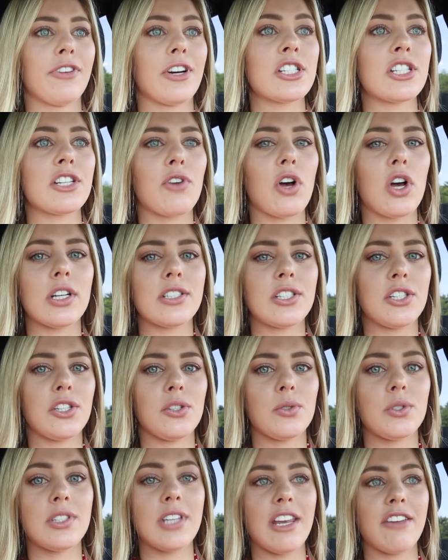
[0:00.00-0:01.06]
First of all,
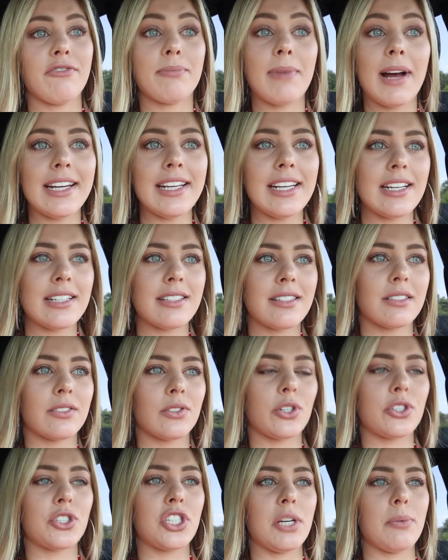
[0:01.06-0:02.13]
to save money. It's a
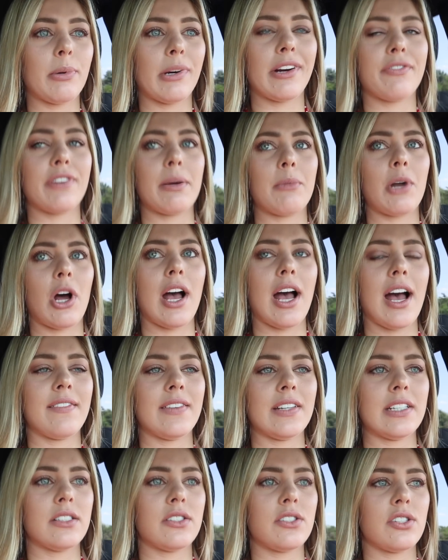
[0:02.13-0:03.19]
little cheaper if I'm not
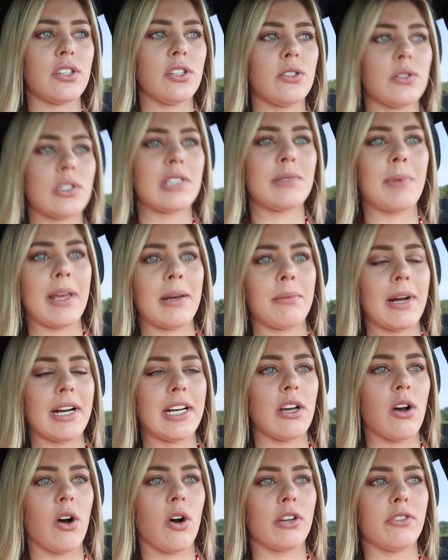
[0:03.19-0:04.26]
having to spend
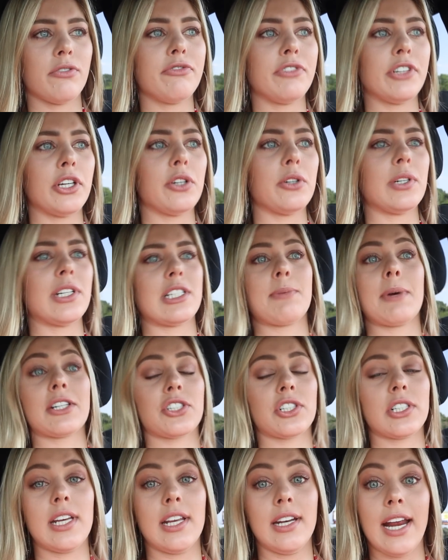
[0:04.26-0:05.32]
money on food,
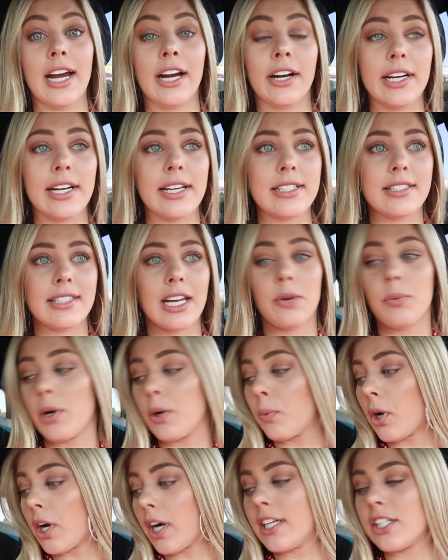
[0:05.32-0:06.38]
especially in areas like
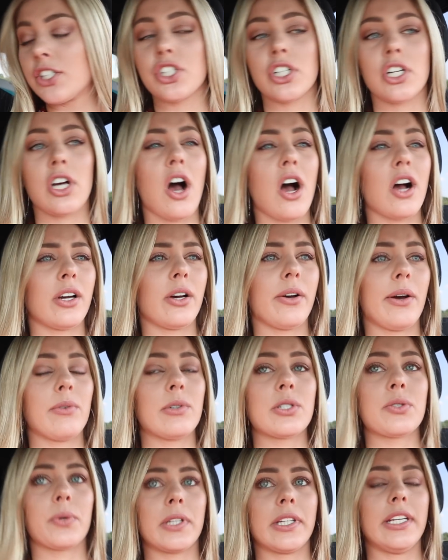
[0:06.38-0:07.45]
we were in Chicago. It
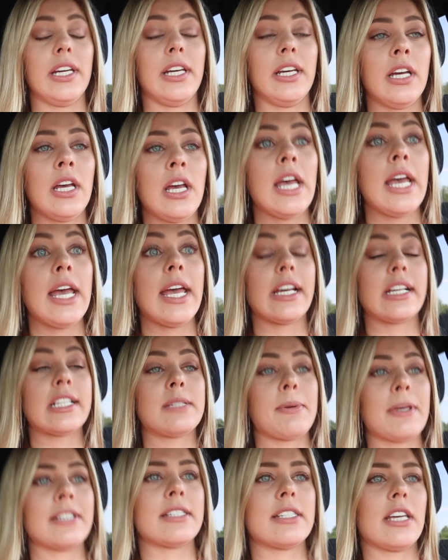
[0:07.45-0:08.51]
was really
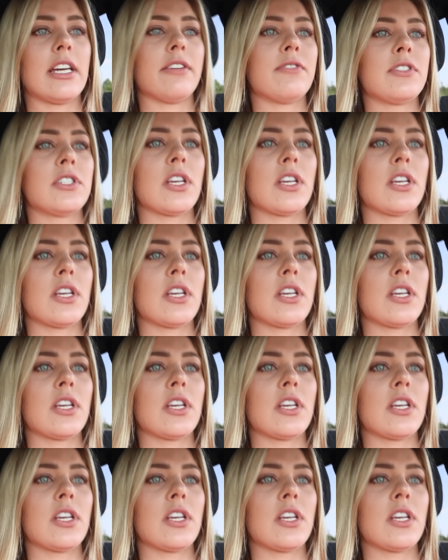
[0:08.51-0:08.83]
expensive.